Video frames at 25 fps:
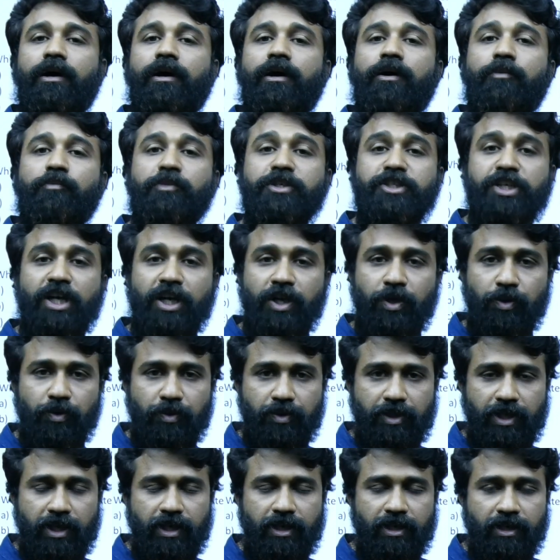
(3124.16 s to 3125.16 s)
mission
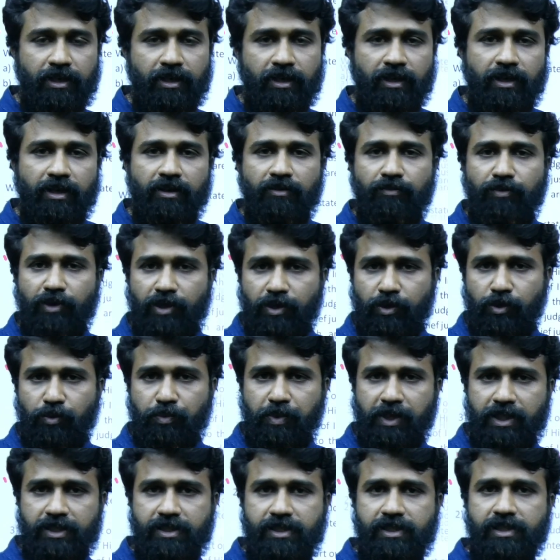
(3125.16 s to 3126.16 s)
YODHAN for
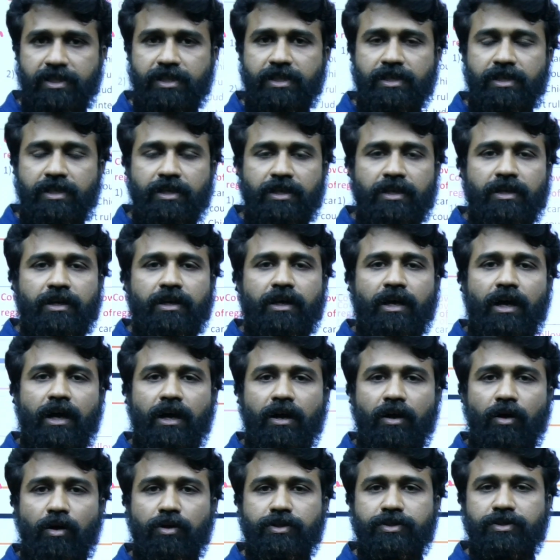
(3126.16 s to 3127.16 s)
UPSC
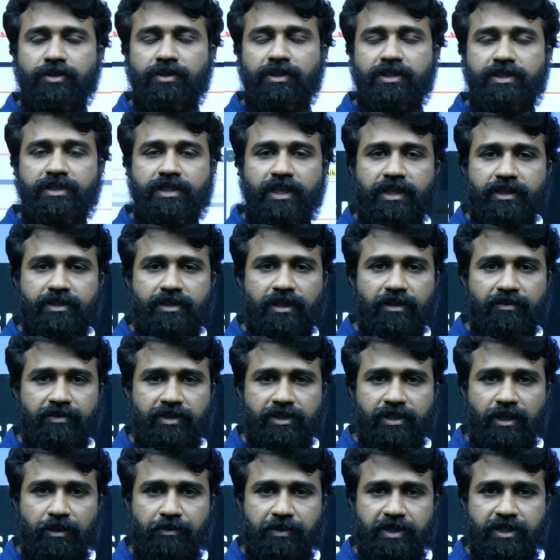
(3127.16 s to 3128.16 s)
and also the State
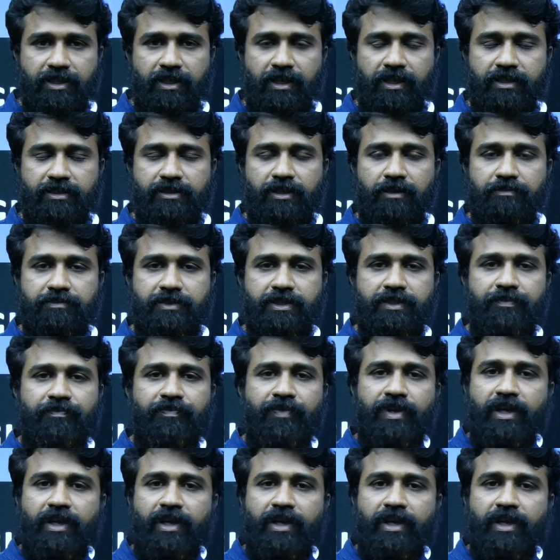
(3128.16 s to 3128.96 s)
Service Commission exams.